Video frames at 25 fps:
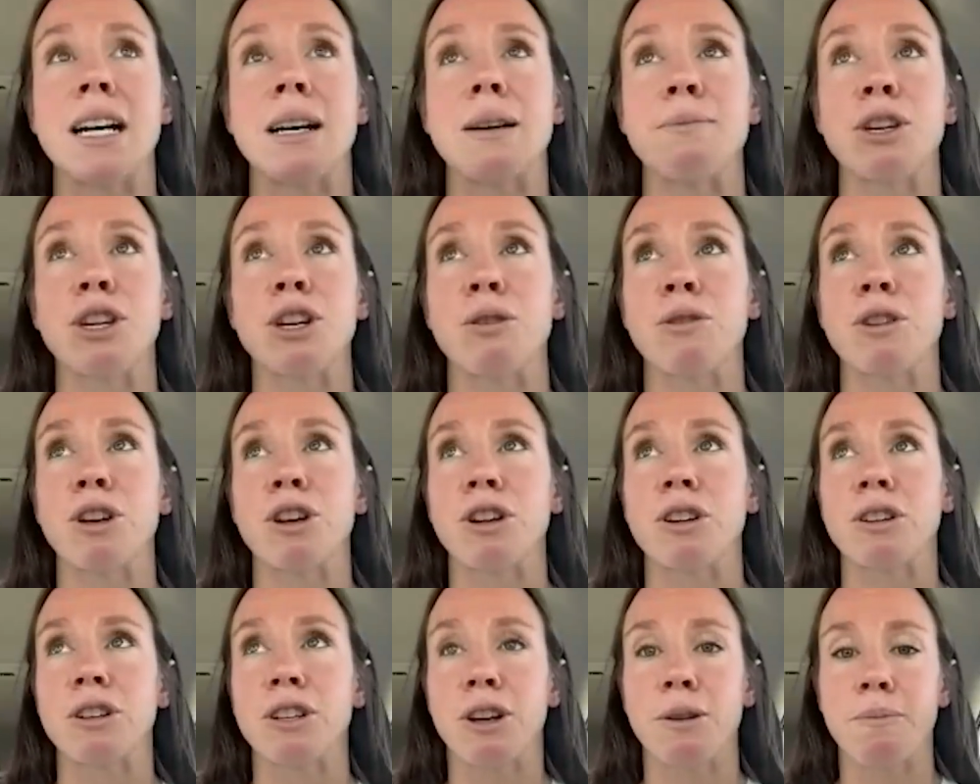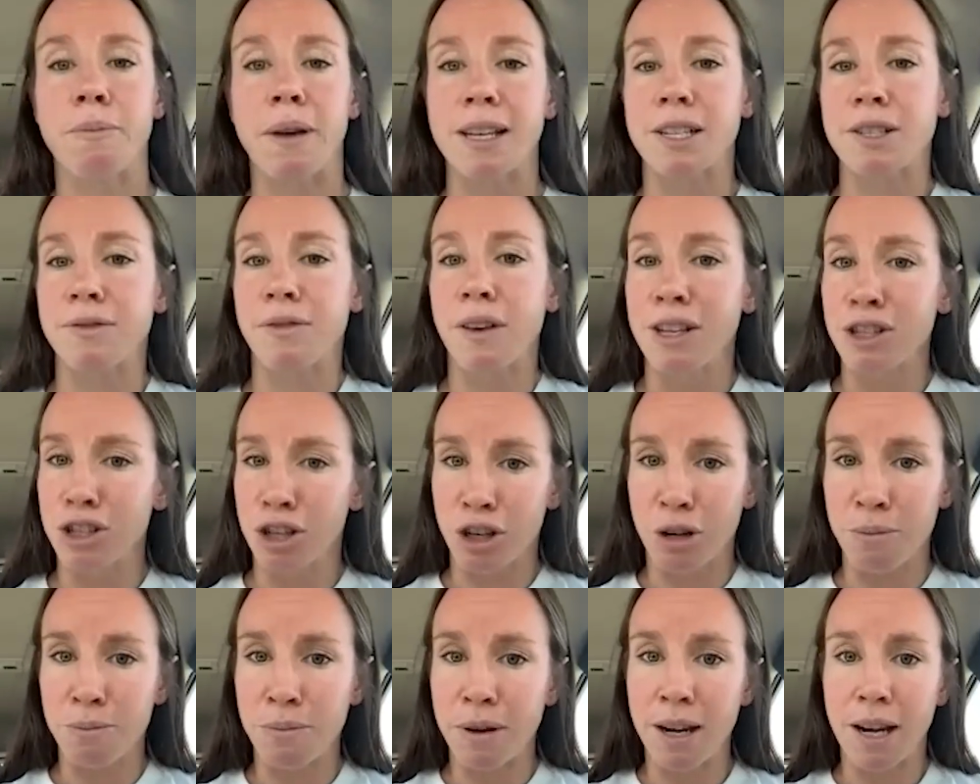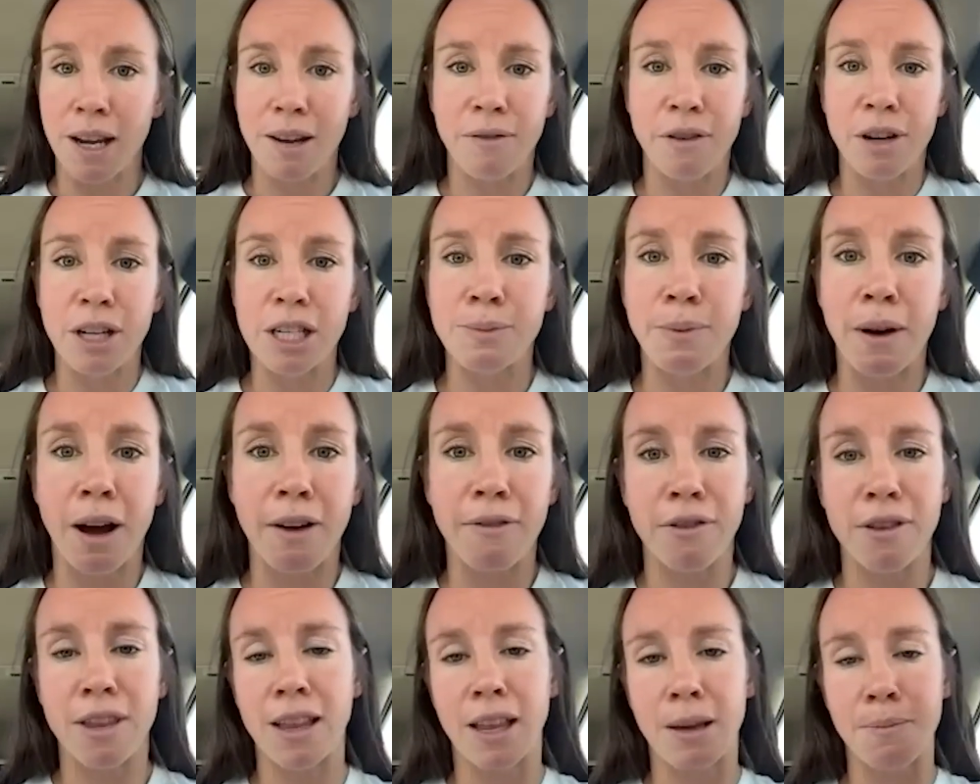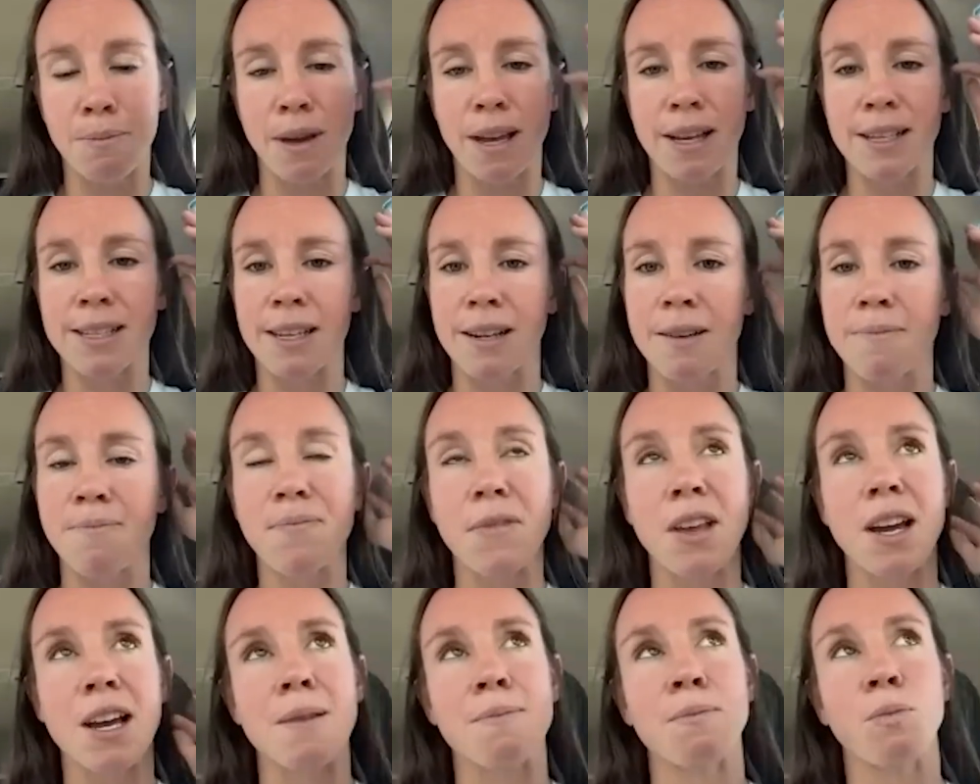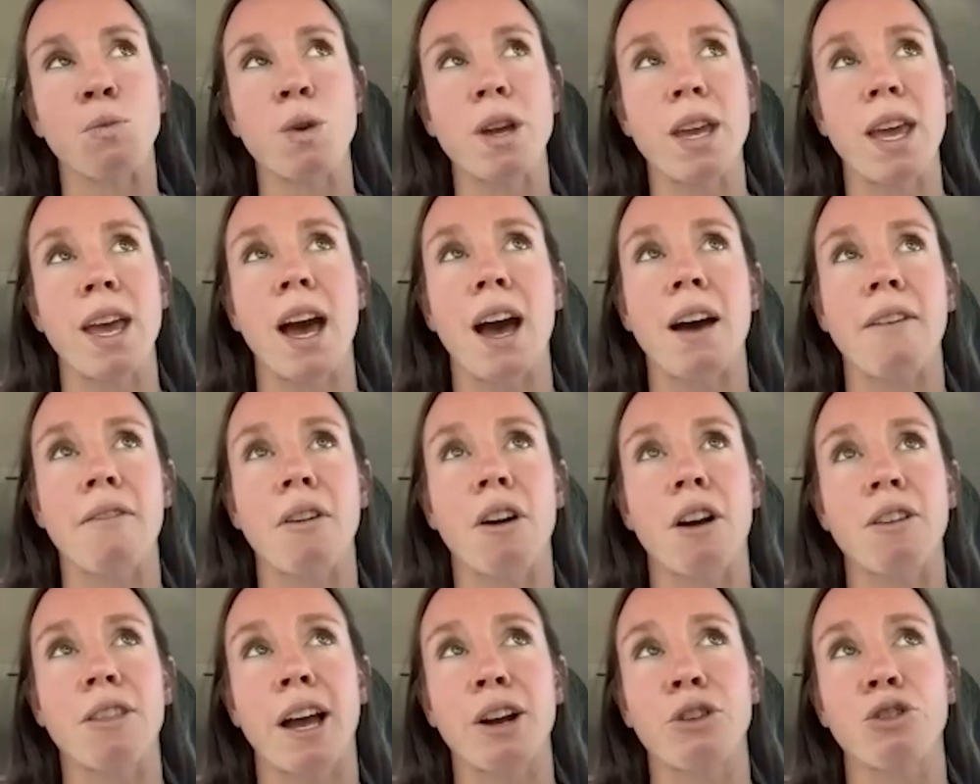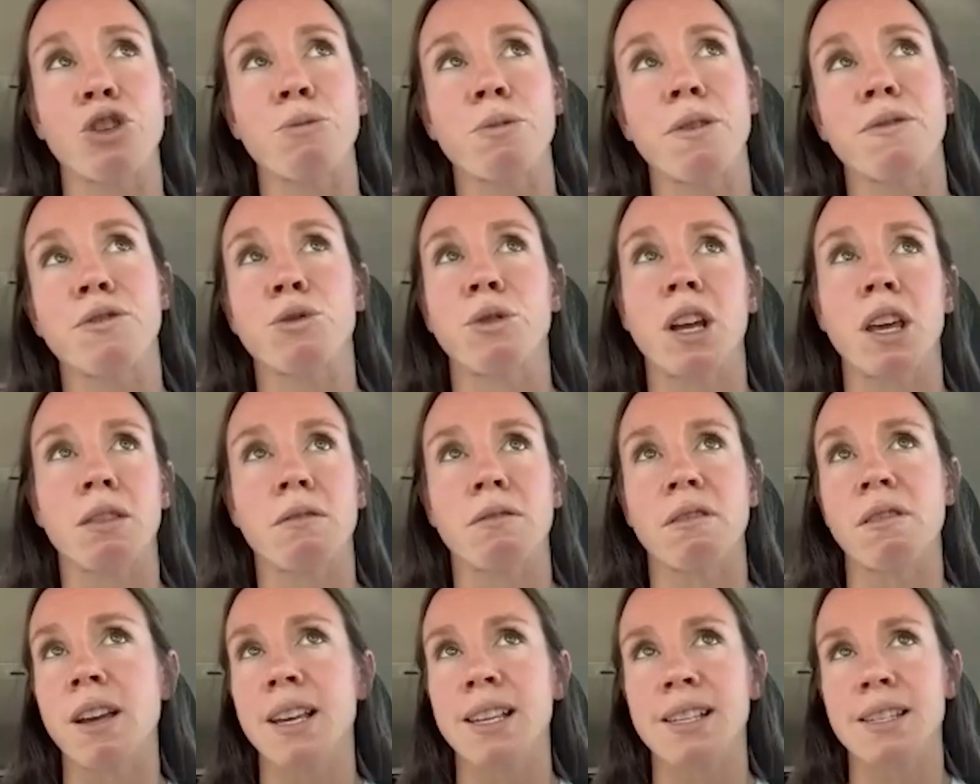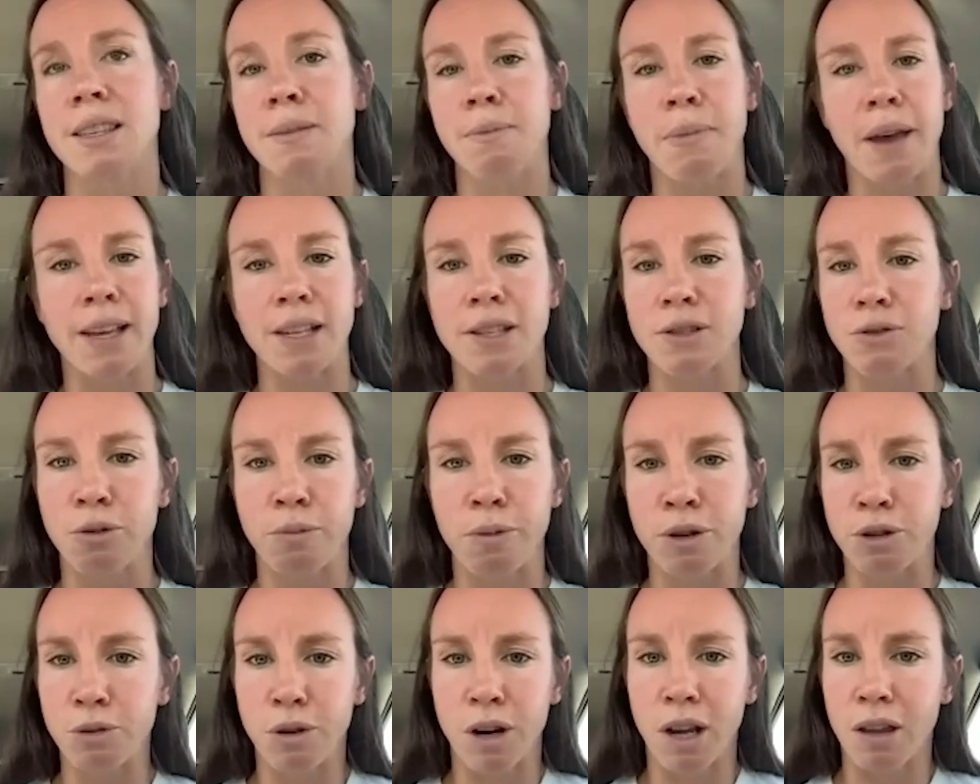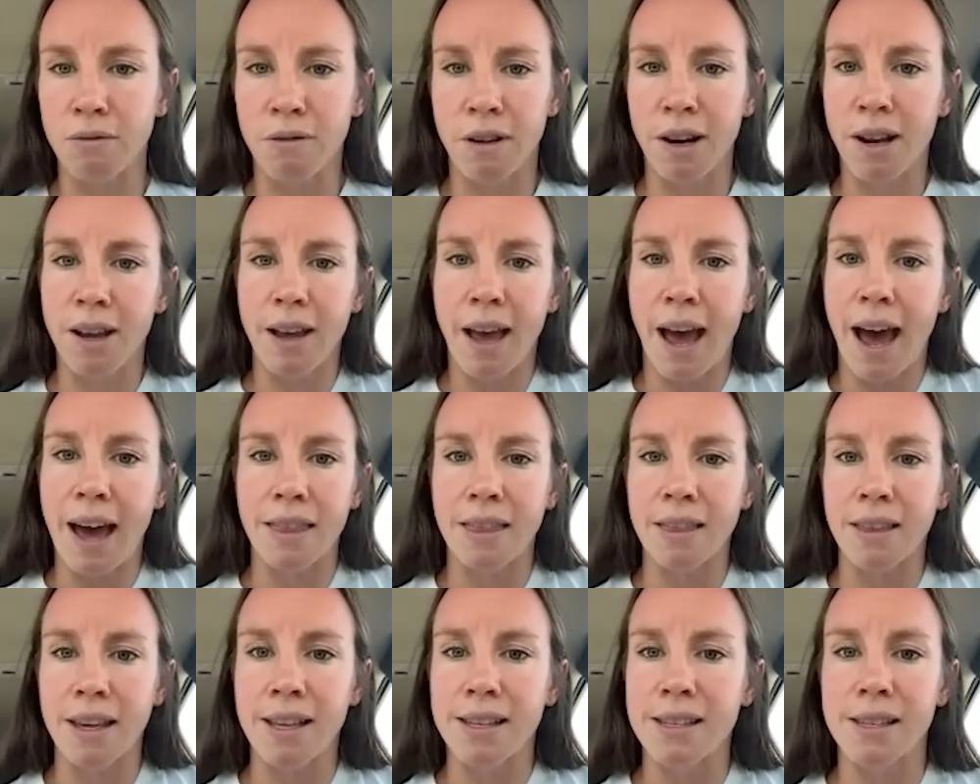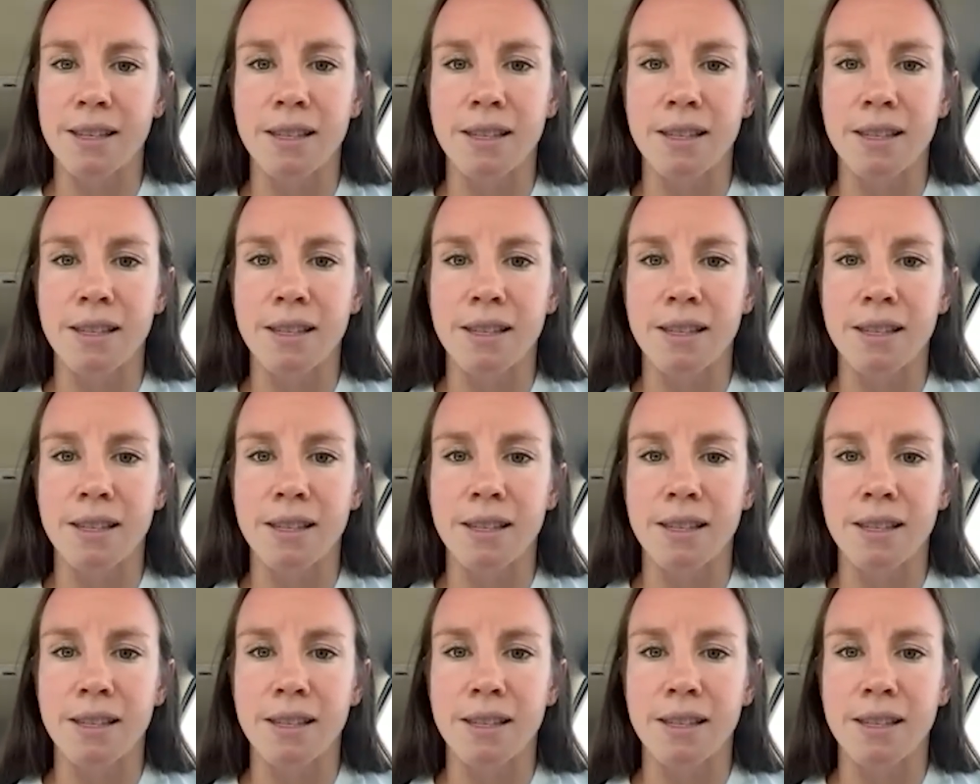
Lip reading: your best friends, you're competing for a spot for the Olympics. And we have that group of 23 is the best group of 23 athletes.